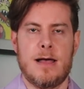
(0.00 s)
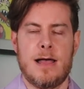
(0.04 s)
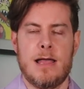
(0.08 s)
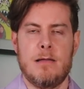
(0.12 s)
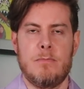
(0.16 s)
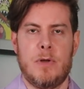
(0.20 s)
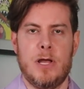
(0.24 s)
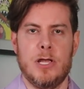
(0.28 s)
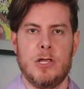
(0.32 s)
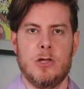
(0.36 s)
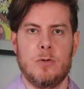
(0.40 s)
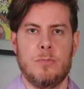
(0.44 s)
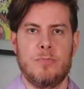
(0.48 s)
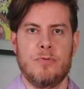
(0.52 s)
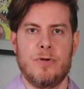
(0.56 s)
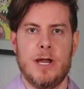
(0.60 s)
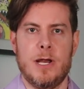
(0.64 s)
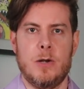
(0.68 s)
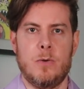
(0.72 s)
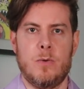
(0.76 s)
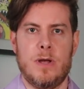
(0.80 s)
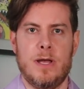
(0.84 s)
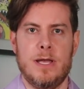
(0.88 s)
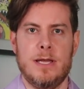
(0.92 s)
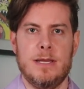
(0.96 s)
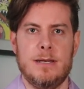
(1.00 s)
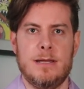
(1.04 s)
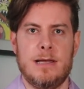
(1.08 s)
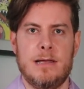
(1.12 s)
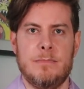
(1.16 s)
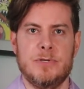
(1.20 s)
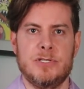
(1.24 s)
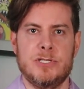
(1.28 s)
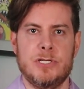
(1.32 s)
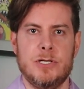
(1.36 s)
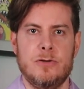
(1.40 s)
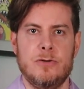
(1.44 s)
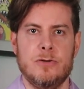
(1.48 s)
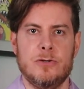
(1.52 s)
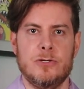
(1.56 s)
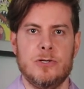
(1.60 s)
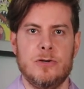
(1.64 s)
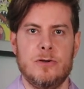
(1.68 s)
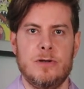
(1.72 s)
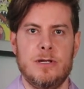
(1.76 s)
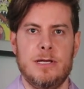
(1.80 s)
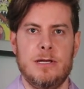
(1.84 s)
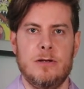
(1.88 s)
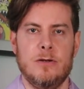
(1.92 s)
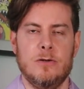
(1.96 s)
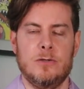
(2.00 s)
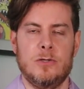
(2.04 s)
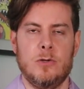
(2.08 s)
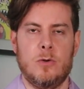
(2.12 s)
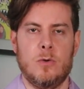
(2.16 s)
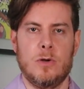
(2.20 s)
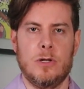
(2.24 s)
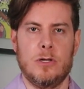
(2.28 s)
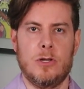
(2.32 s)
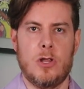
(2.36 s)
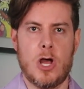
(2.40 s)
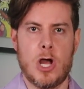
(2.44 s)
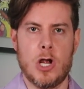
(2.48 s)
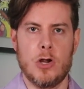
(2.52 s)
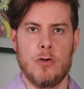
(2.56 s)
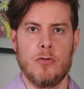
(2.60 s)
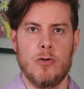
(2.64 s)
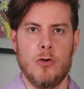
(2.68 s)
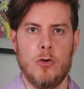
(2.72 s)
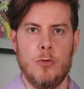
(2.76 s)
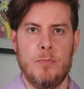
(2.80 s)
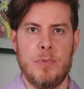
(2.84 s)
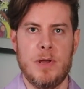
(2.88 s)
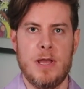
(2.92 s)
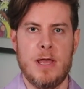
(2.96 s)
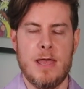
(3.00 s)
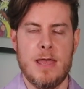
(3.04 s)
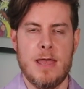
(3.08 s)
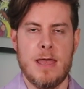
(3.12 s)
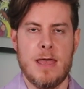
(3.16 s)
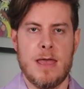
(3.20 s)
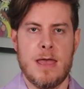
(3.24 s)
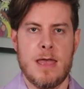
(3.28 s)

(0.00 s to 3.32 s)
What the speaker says: I'm Michael Brandwein. I'm a senior attorney here at the Gordon Law Group.